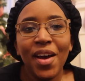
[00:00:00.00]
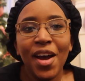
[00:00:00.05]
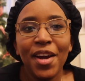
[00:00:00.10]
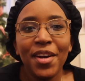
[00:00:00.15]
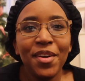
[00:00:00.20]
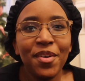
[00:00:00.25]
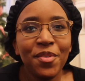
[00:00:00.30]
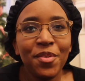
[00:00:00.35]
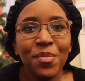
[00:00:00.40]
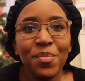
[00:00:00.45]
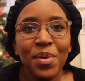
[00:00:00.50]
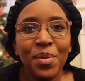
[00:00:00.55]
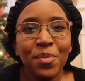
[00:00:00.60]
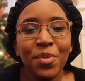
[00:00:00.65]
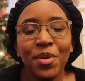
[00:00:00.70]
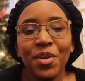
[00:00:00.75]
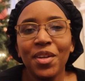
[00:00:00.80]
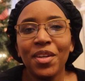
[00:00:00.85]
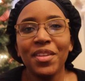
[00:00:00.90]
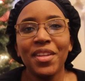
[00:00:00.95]
I don't
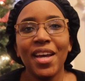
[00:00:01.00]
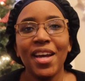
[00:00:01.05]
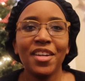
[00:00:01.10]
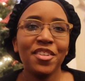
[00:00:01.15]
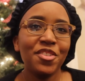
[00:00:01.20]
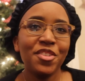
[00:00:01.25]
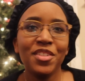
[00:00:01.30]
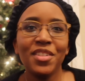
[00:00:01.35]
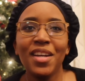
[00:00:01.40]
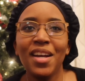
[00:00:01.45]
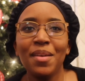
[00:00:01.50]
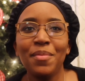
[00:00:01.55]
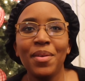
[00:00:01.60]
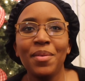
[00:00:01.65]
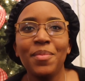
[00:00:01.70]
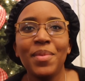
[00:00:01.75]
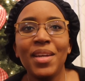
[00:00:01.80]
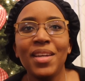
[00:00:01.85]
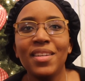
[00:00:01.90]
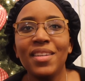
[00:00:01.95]
remember all the extra time I
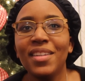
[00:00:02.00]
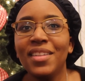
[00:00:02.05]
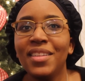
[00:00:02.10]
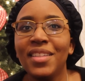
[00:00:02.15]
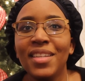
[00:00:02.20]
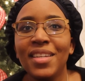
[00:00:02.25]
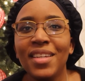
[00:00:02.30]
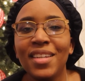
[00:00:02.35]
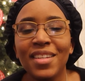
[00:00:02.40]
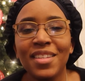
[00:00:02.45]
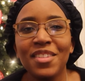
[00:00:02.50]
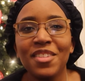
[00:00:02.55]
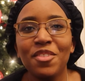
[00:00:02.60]
made to clean and